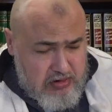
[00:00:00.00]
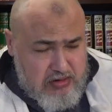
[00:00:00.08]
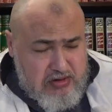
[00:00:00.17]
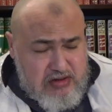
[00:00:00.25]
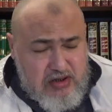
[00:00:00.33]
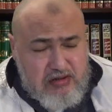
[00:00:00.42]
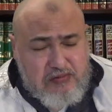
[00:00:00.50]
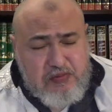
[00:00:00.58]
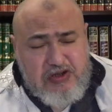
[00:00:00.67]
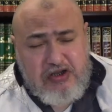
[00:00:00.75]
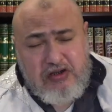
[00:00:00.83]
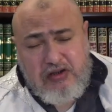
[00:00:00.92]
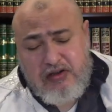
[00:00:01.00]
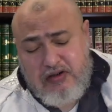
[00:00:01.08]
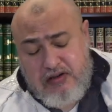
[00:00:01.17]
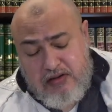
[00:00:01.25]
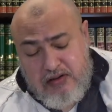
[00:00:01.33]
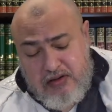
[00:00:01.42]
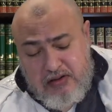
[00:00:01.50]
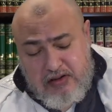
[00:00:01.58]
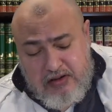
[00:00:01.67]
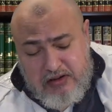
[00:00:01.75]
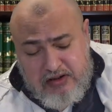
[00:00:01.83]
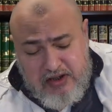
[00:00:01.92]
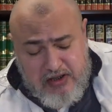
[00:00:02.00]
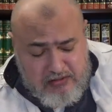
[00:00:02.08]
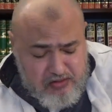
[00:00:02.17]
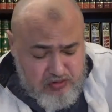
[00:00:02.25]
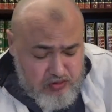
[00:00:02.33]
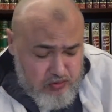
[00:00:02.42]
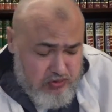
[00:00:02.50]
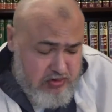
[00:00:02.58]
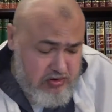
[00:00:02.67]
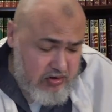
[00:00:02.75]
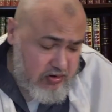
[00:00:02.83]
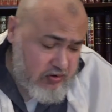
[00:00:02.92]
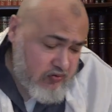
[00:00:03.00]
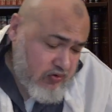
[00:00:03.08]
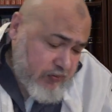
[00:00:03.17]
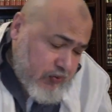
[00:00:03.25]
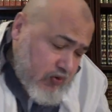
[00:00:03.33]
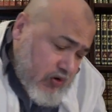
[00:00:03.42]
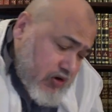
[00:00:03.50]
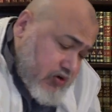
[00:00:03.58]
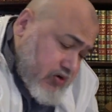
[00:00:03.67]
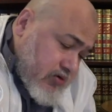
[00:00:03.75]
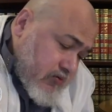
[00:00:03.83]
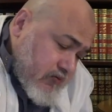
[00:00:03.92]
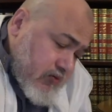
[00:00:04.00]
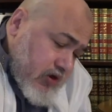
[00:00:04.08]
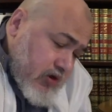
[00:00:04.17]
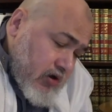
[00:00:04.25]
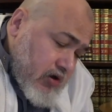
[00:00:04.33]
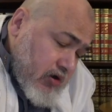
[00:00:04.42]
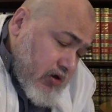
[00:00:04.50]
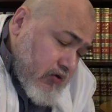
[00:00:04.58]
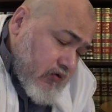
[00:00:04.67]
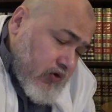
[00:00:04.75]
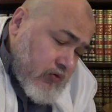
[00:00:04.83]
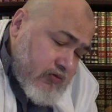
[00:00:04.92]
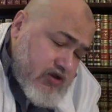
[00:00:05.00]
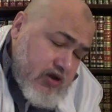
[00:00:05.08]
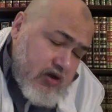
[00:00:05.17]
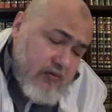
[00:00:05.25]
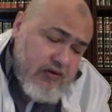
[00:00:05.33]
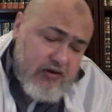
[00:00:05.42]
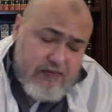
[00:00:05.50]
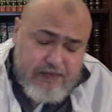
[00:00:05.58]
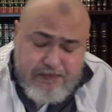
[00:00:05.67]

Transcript: sent me. It had to do with the report of Salama.